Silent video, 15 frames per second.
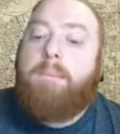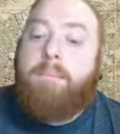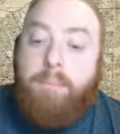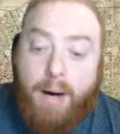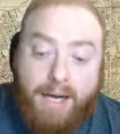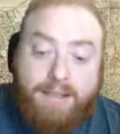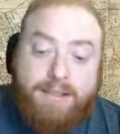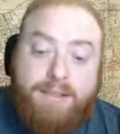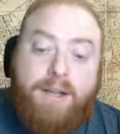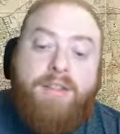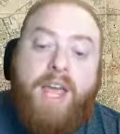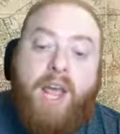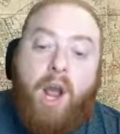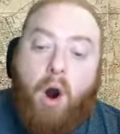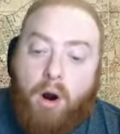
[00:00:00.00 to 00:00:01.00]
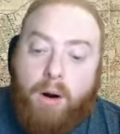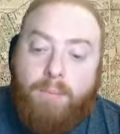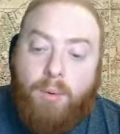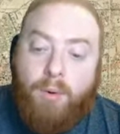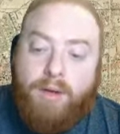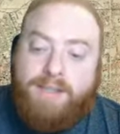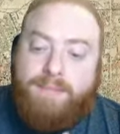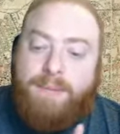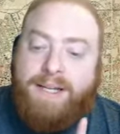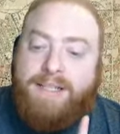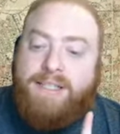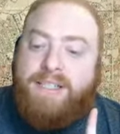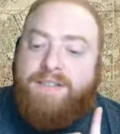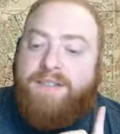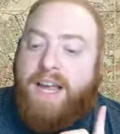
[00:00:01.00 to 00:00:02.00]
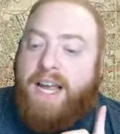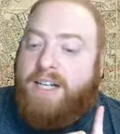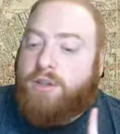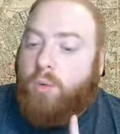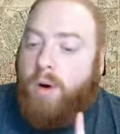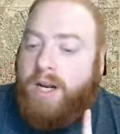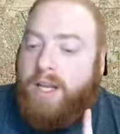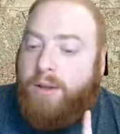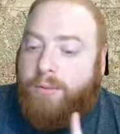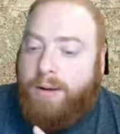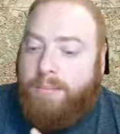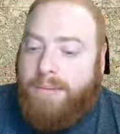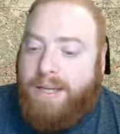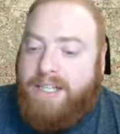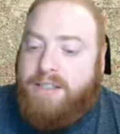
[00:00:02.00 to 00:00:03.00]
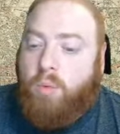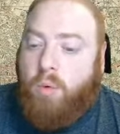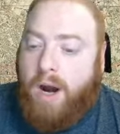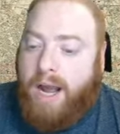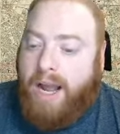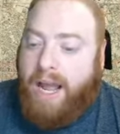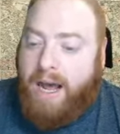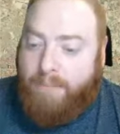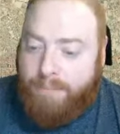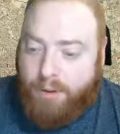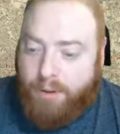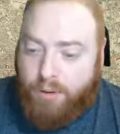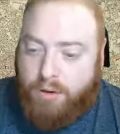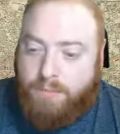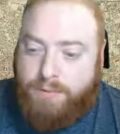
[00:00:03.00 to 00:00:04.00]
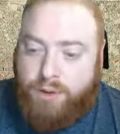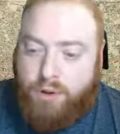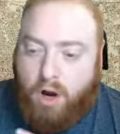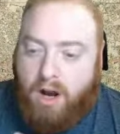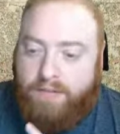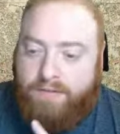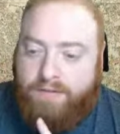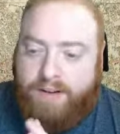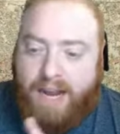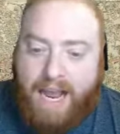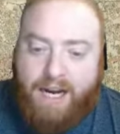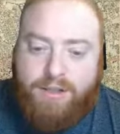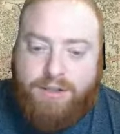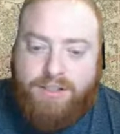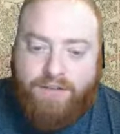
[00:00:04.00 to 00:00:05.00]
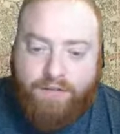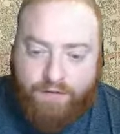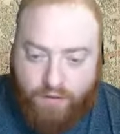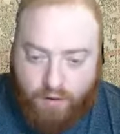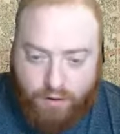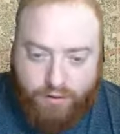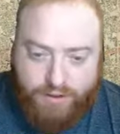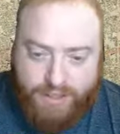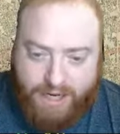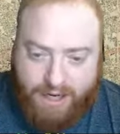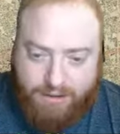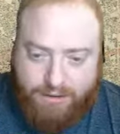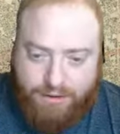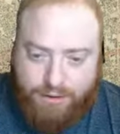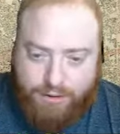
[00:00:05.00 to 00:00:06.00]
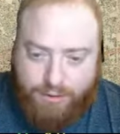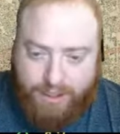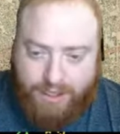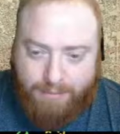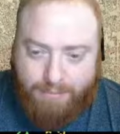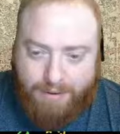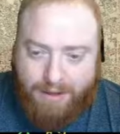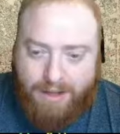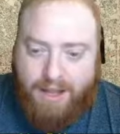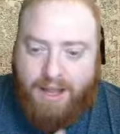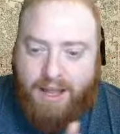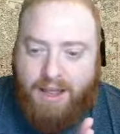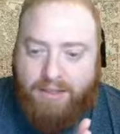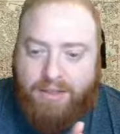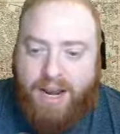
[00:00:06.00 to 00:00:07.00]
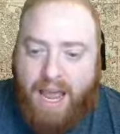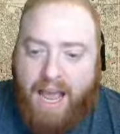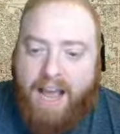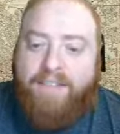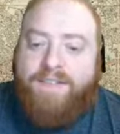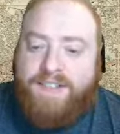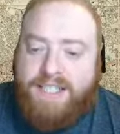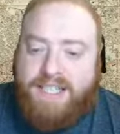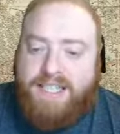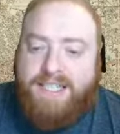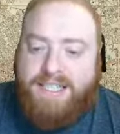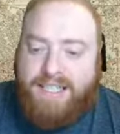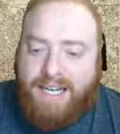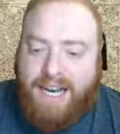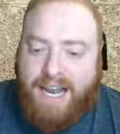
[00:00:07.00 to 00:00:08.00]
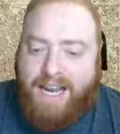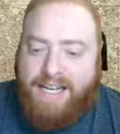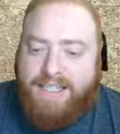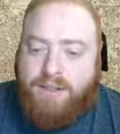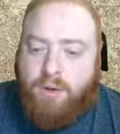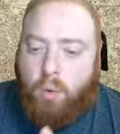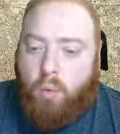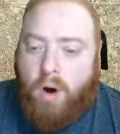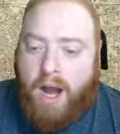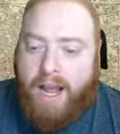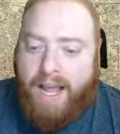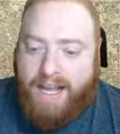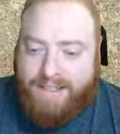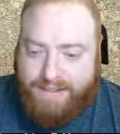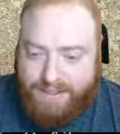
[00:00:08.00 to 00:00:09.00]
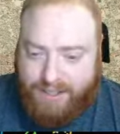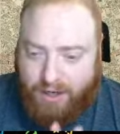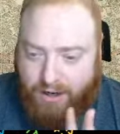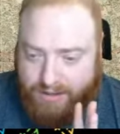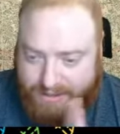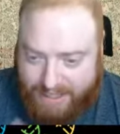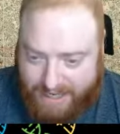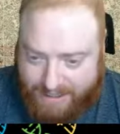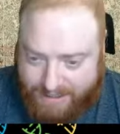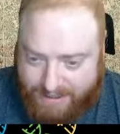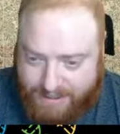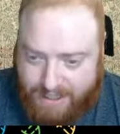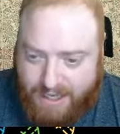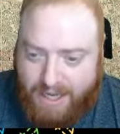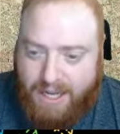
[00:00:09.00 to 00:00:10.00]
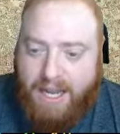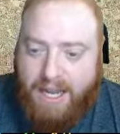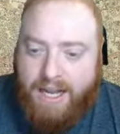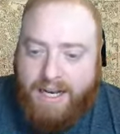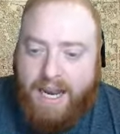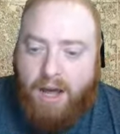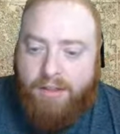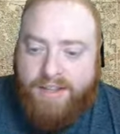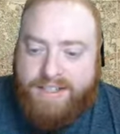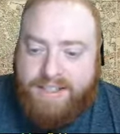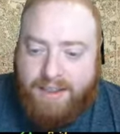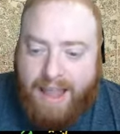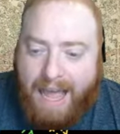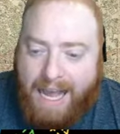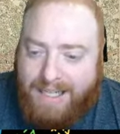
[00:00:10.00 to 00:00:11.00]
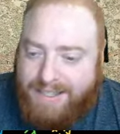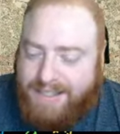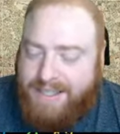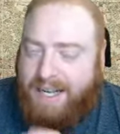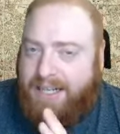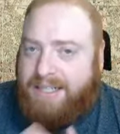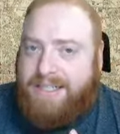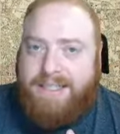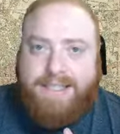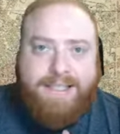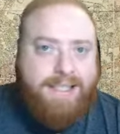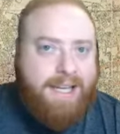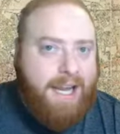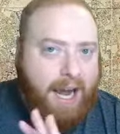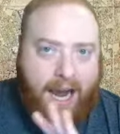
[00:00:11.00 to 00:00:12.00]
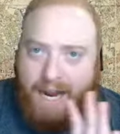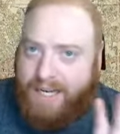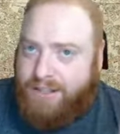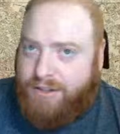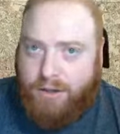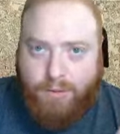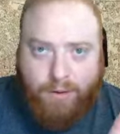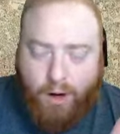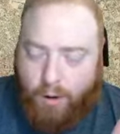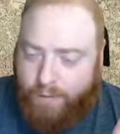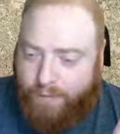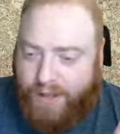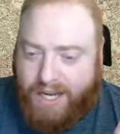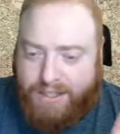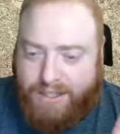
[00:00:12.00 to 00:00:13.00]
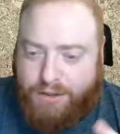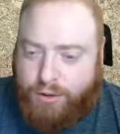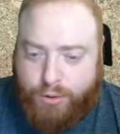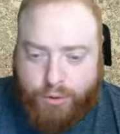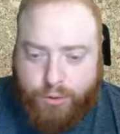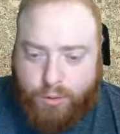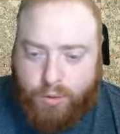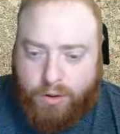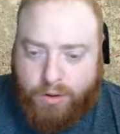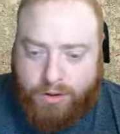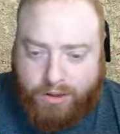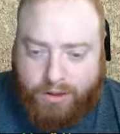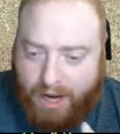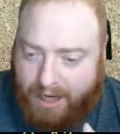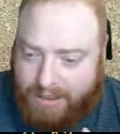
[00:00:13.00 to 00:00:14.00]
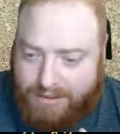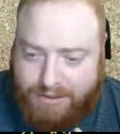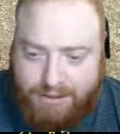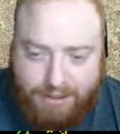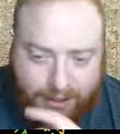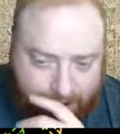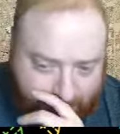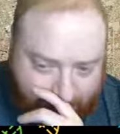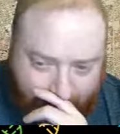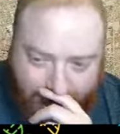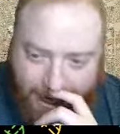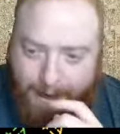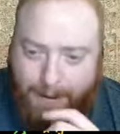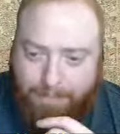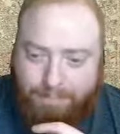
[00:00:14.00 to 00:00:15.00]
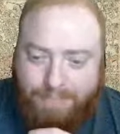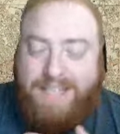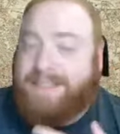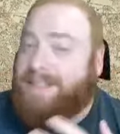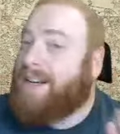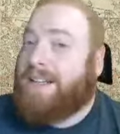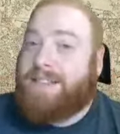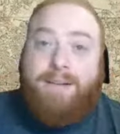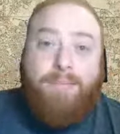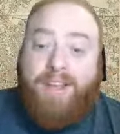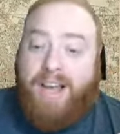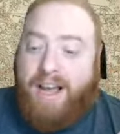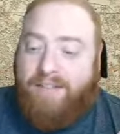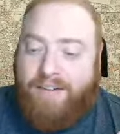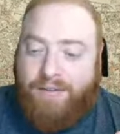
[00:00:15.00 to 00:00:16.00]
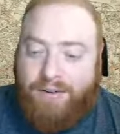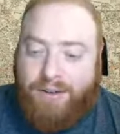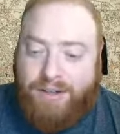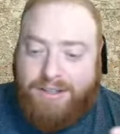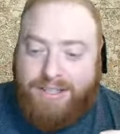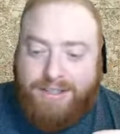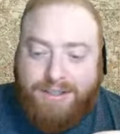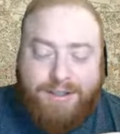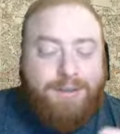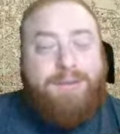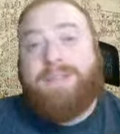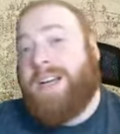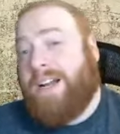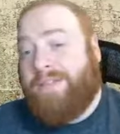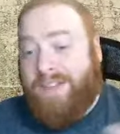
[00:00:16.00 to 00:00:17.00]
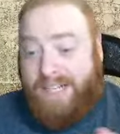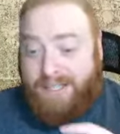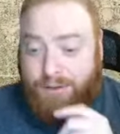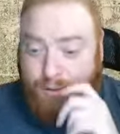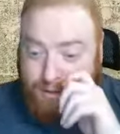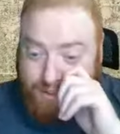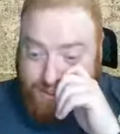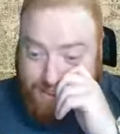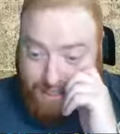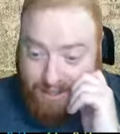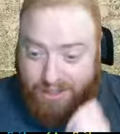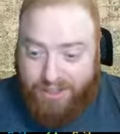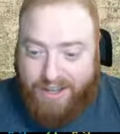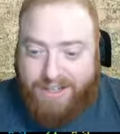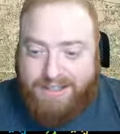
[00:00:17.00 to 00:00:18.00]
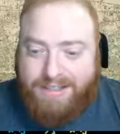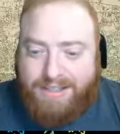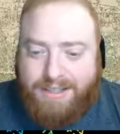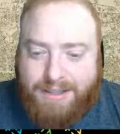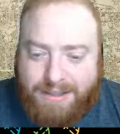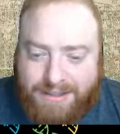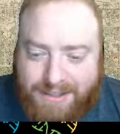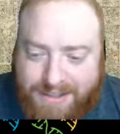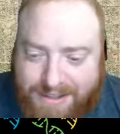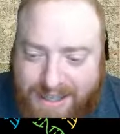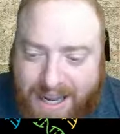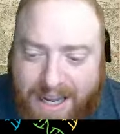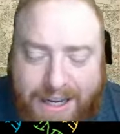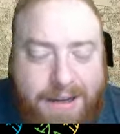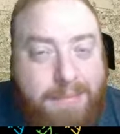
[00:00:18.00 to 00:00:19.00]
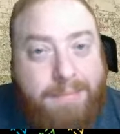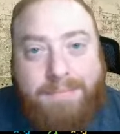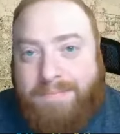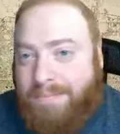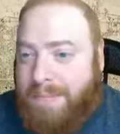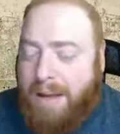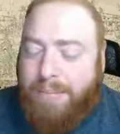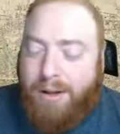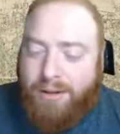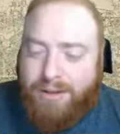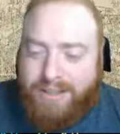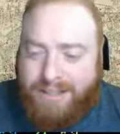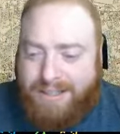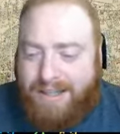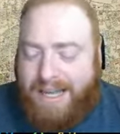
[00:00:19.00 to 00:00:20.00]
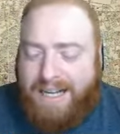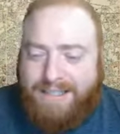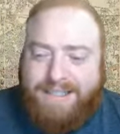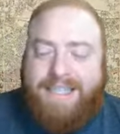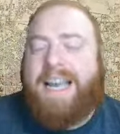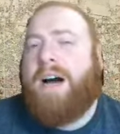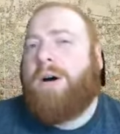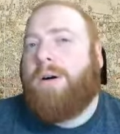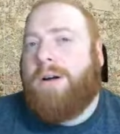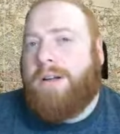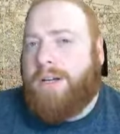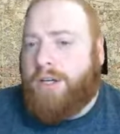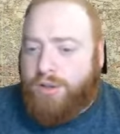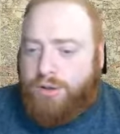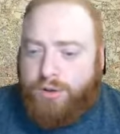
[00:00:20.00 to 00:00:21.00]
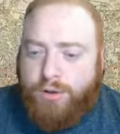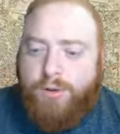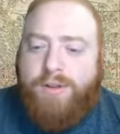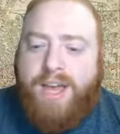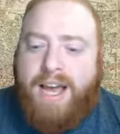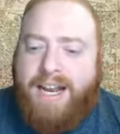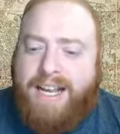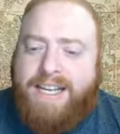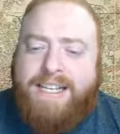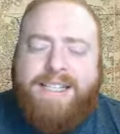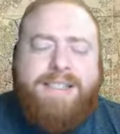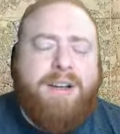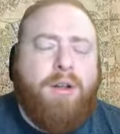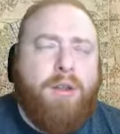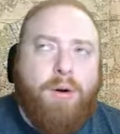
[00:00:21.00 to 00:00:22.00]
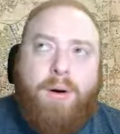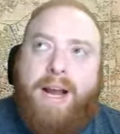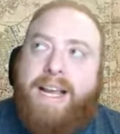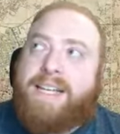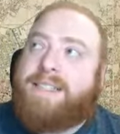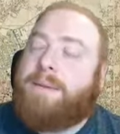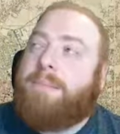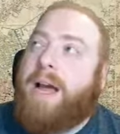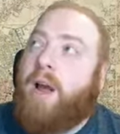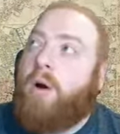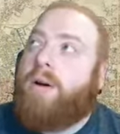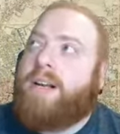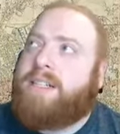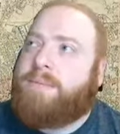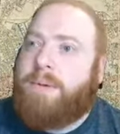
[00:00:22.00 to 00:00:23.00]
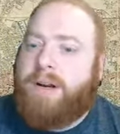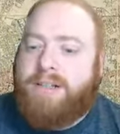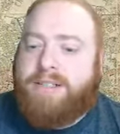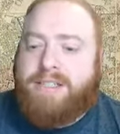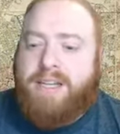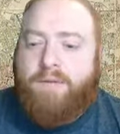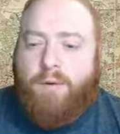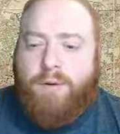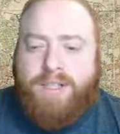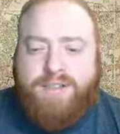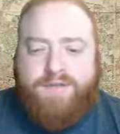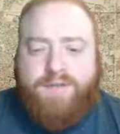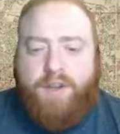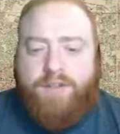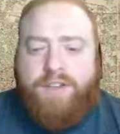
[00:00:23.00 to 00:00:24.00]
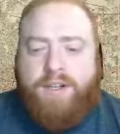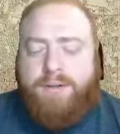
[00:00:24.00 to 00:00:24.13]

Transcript: but they are more expensive. And 23andMe's Y haplogroups are often actually further downstream than FTDNA's YSTR tests. Now, this last sentence, I don't know if that's true or not. Um, that's not something I've ever looked into. It's kind of an interesting thing to to say, and maybe I'll look into that, see how true that is, although I guess in my own experience, I've always felt that it